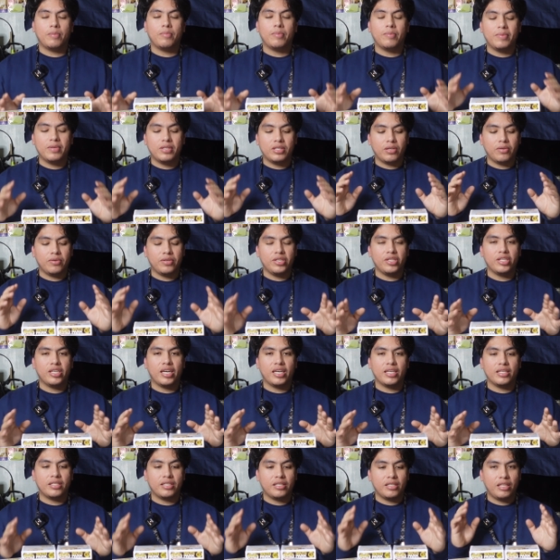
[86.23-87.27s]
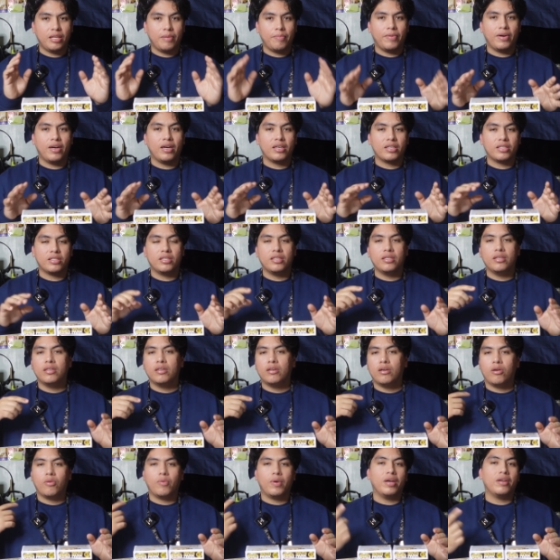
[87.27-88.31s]
I'm gonna be showing you guys the box
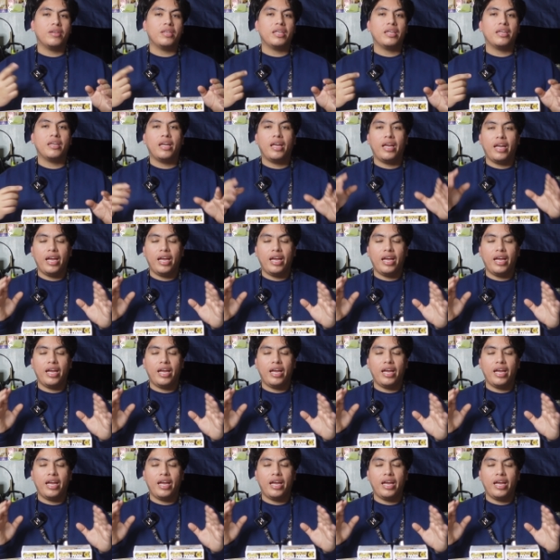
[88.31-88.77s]
around it